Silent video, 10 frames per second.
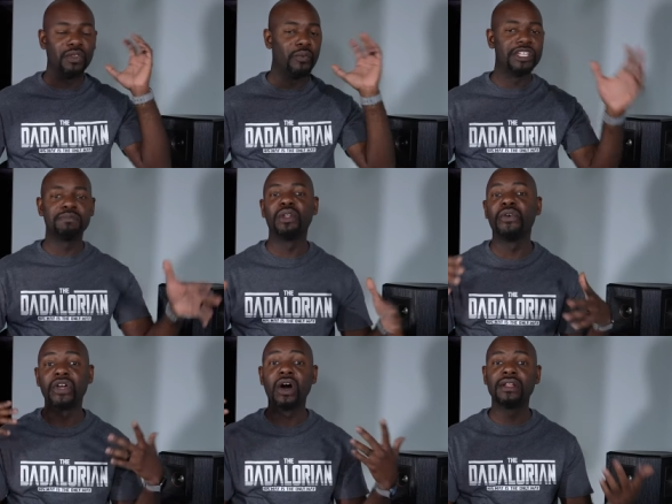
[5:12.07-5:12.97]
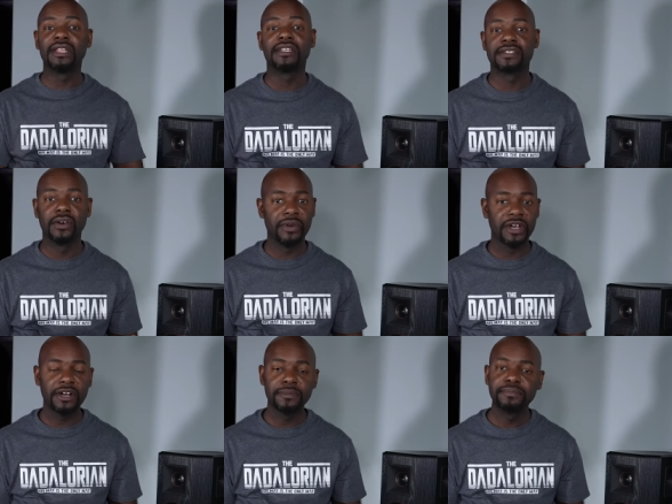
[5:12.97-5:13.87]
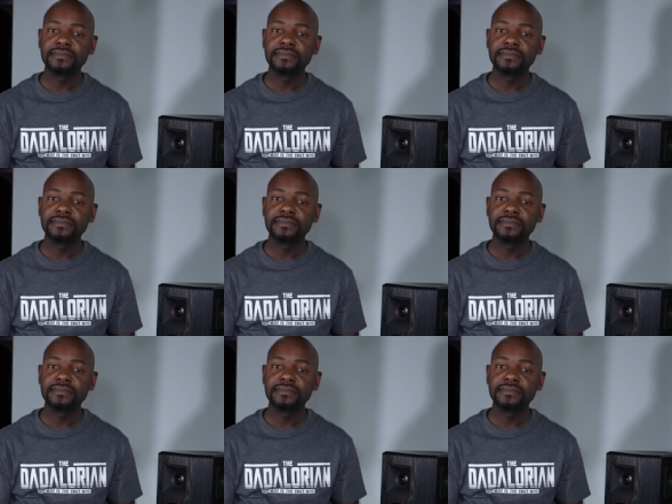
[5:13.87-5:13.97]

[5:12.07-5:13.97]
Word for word: the winds blowing, all that's going on,